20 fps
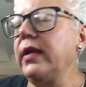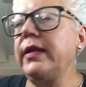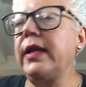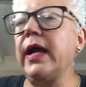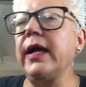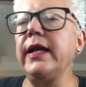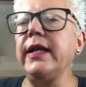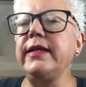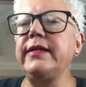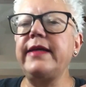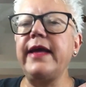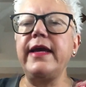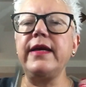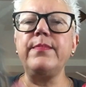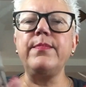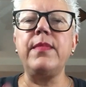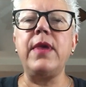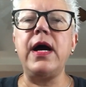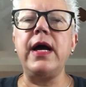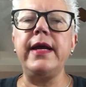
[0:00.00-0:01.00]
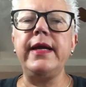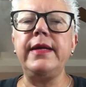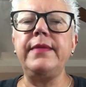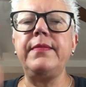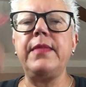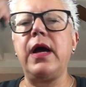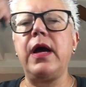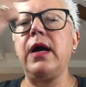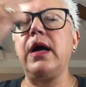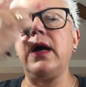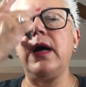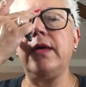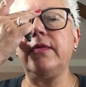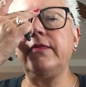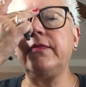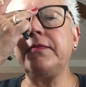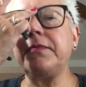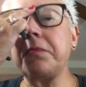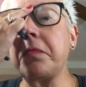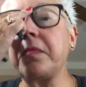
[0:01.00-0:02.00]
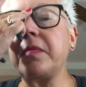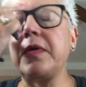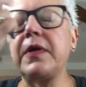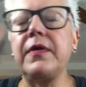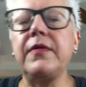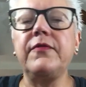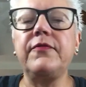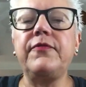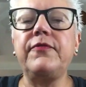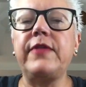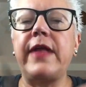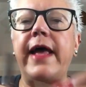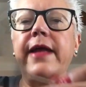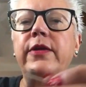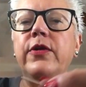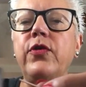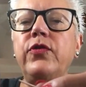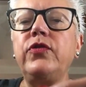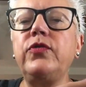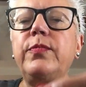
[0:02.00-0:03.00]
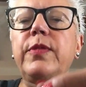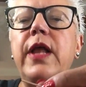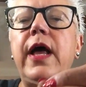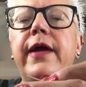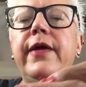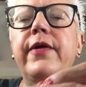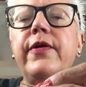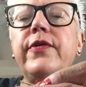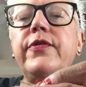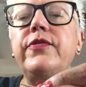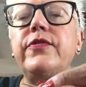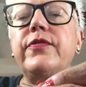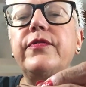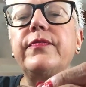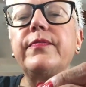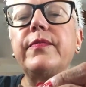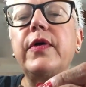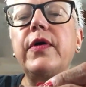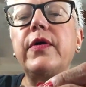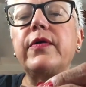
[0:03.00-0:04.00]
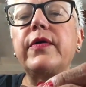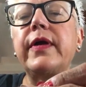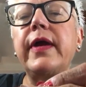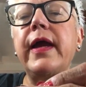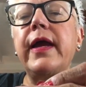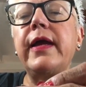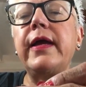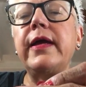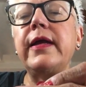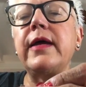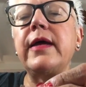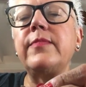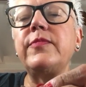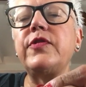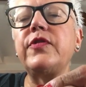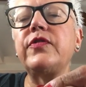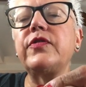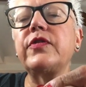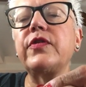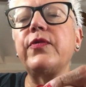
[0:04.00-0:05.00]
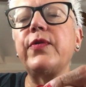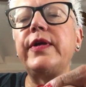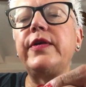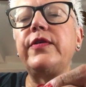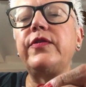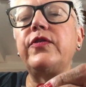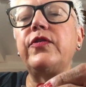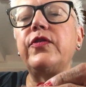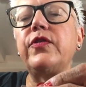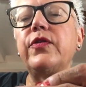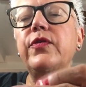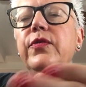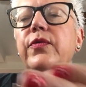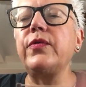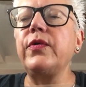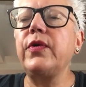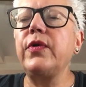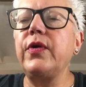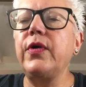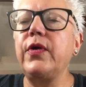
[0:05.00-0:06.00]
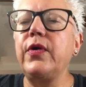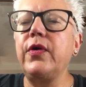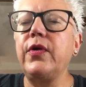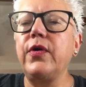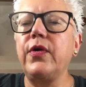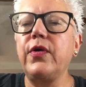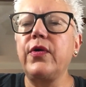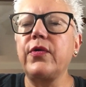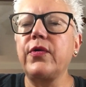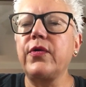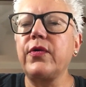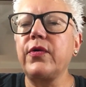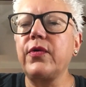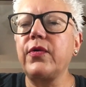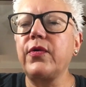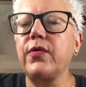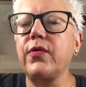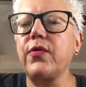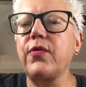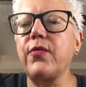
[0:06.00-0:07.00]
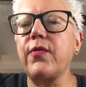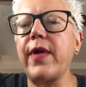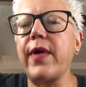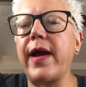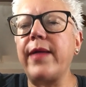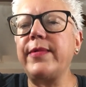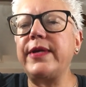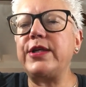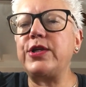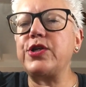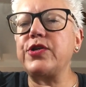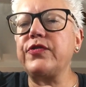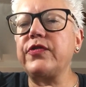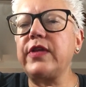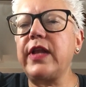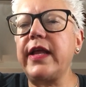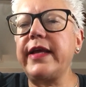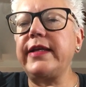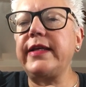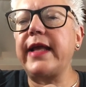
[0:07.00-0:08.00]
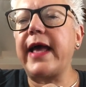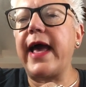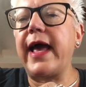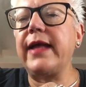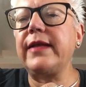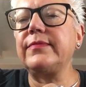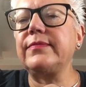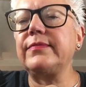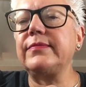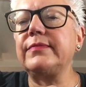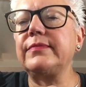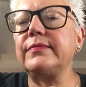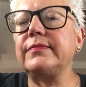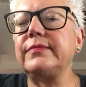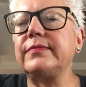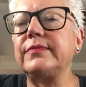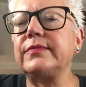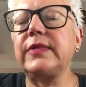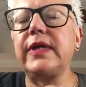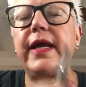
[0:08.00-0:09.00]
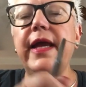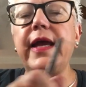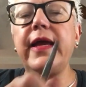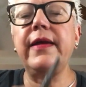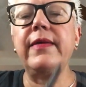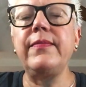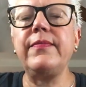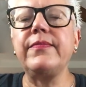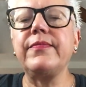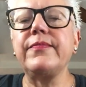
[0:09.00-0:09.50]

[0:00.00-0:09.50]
Now I'm going to take my flat nose pliers, okay, and I'm just going to grab it just like that, okay?